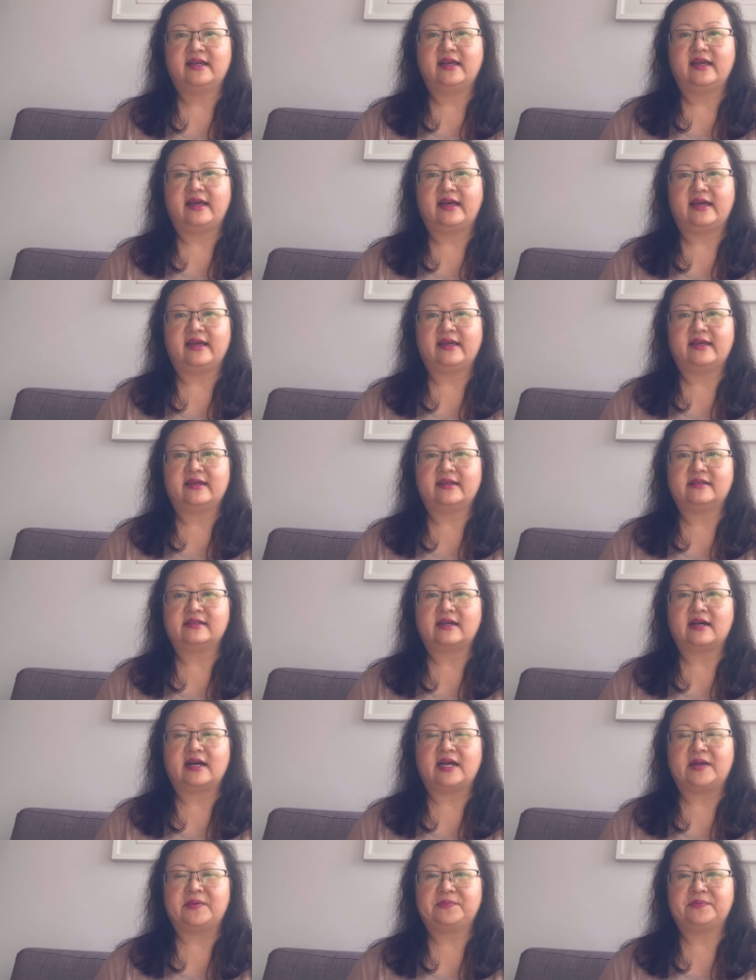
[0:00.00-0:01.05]
and
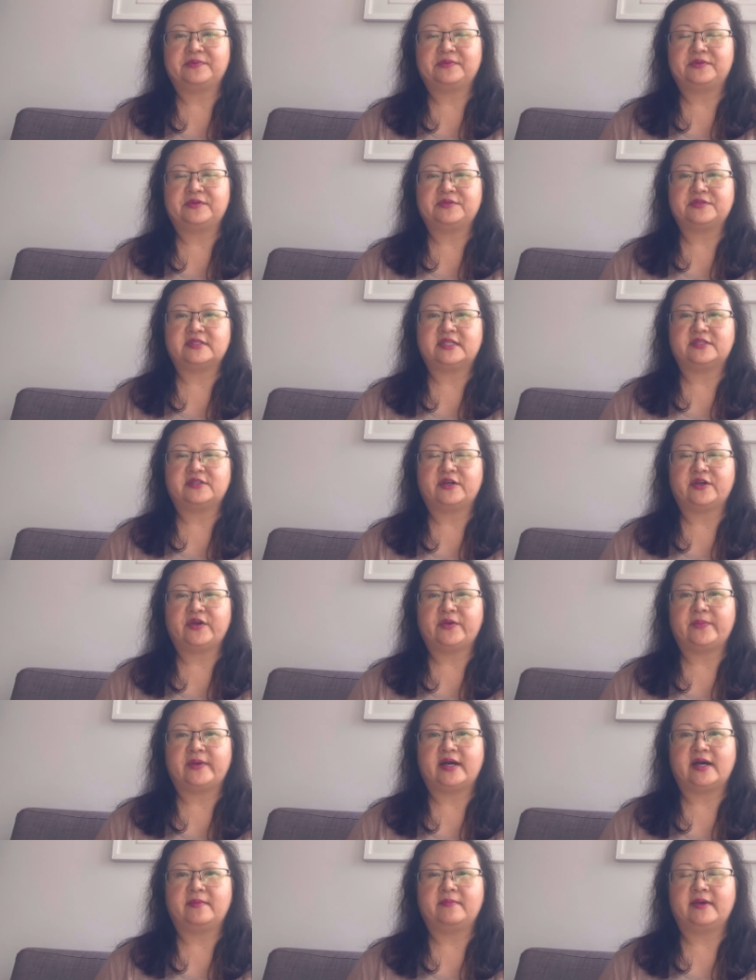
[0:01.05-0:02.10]
I usually talk
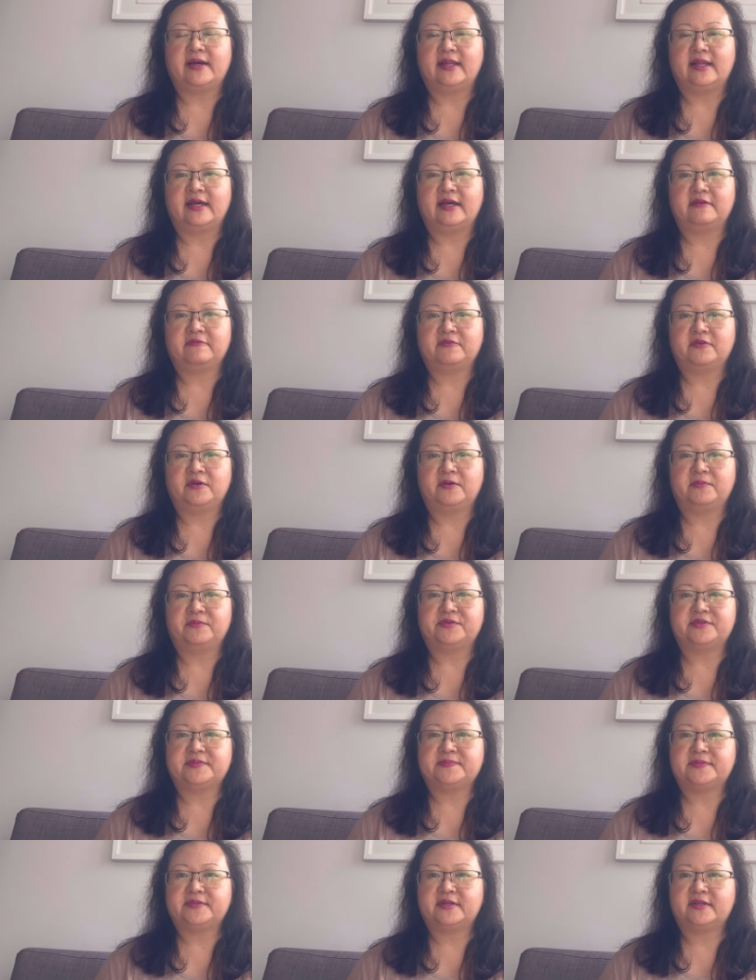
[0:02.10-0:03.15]
about my life on
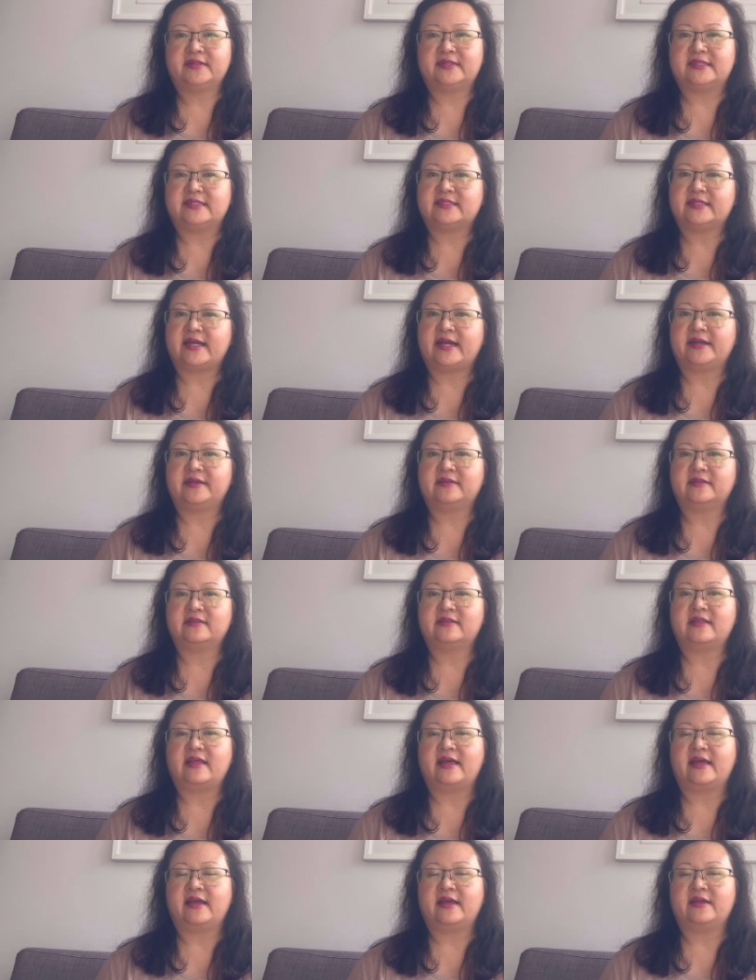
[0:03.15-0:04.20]
Brisbane on this channel
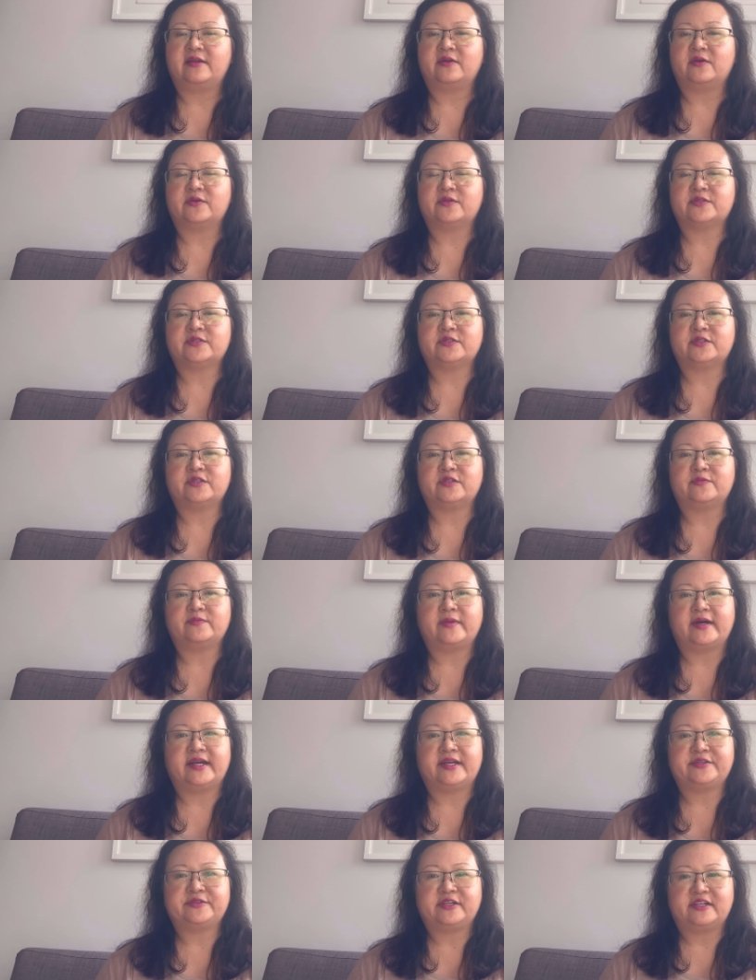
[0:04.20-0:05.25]
and also
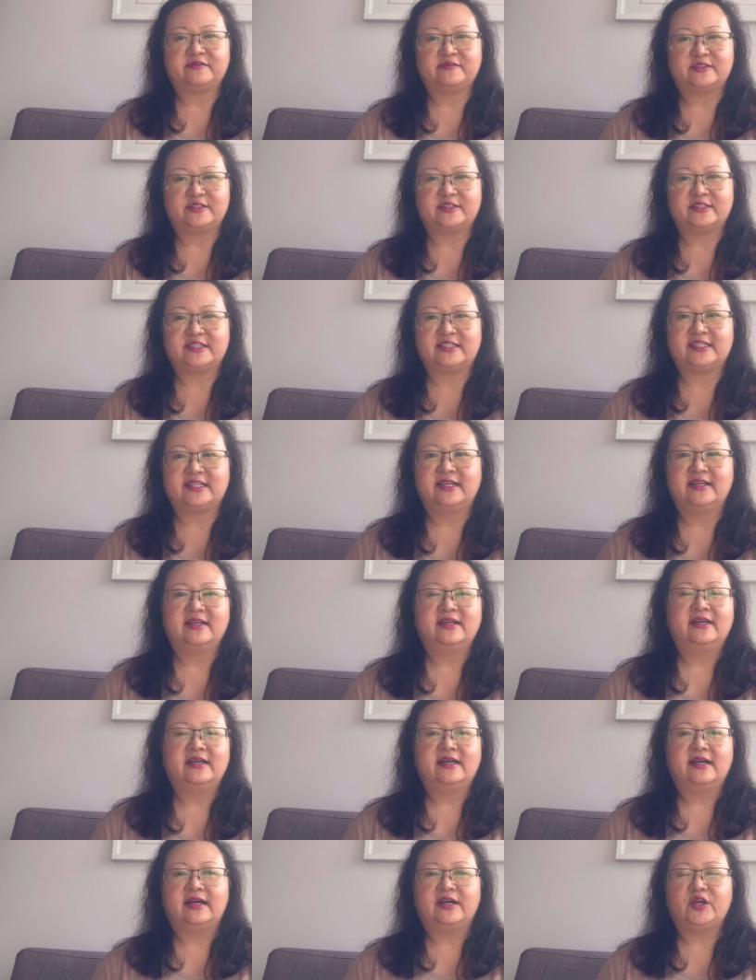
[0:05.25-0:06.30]
my travels.
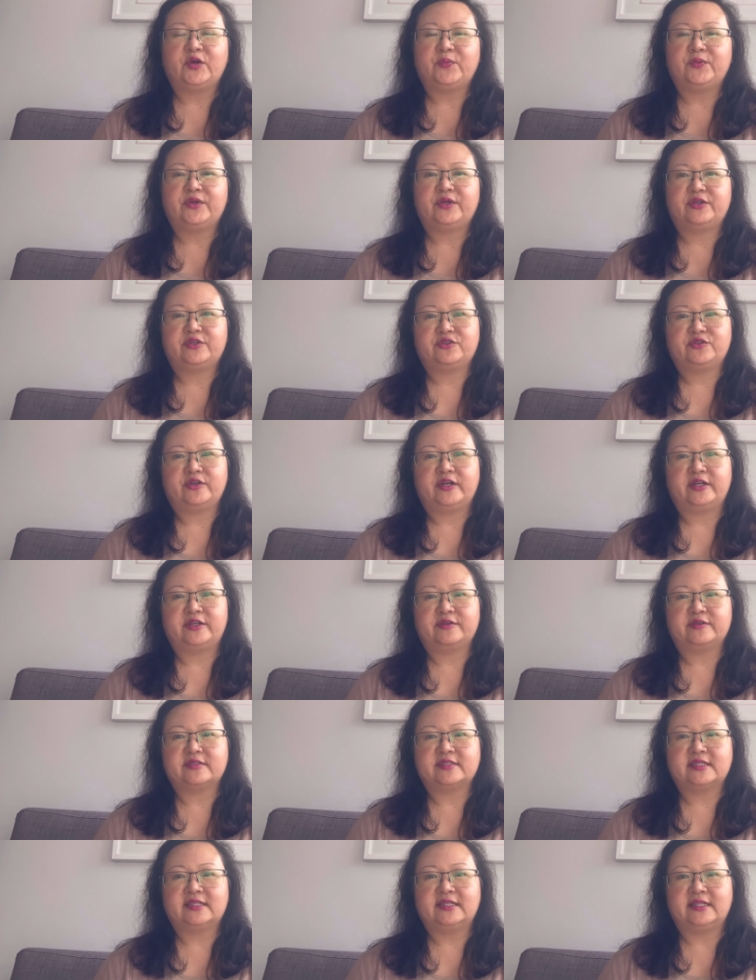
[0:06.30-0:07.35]
I hope you enjoyed
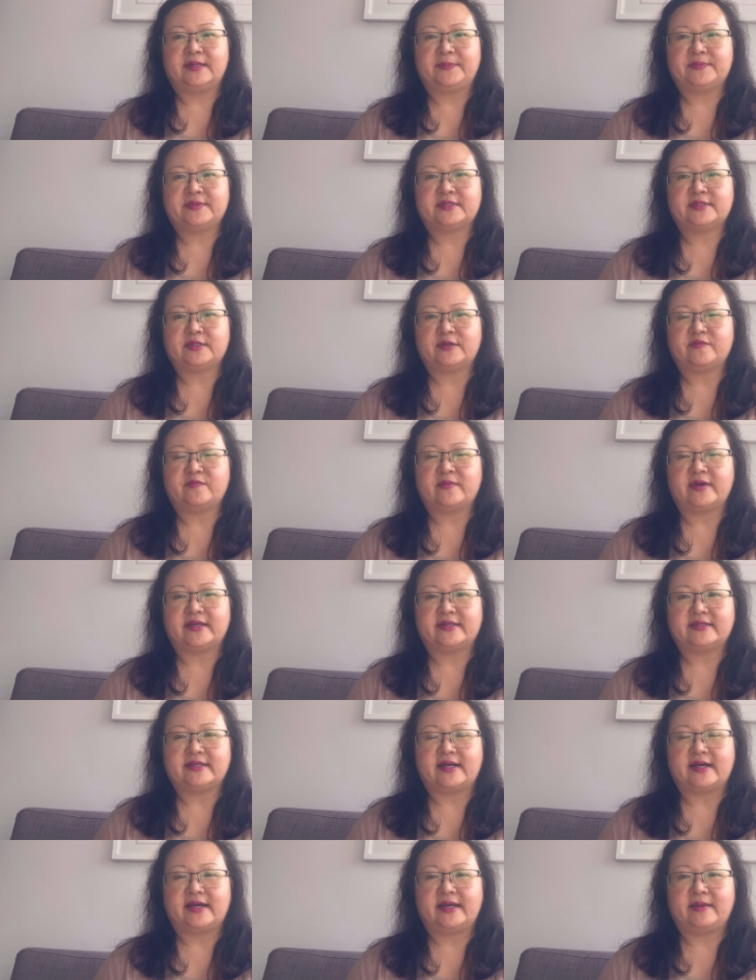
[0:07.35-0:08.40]
those clips of my
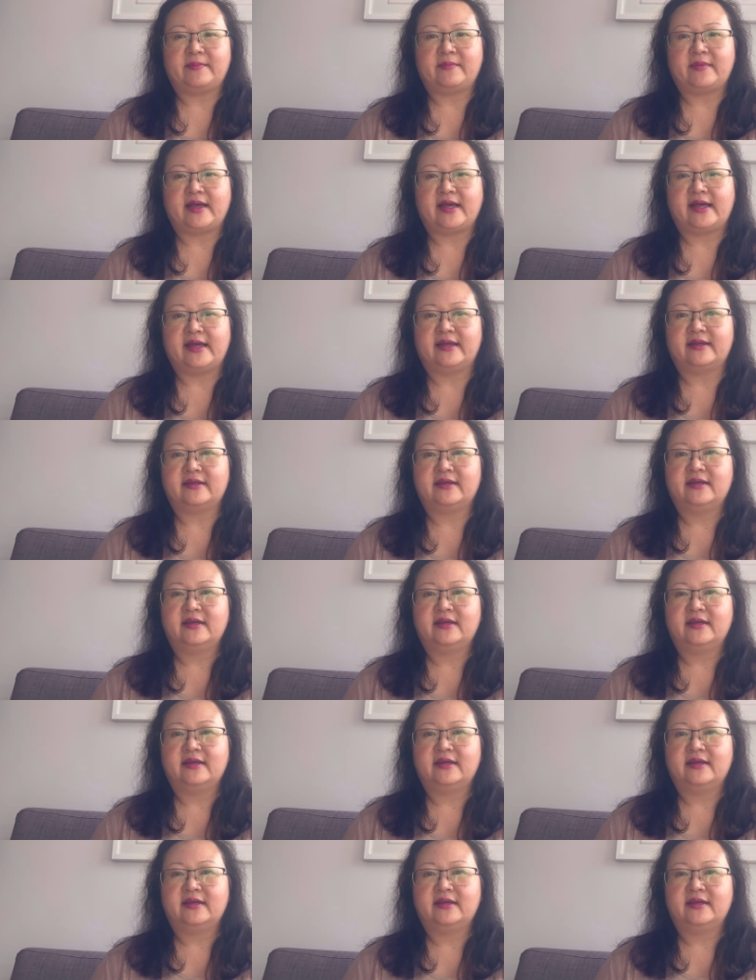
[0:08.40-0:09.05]
time at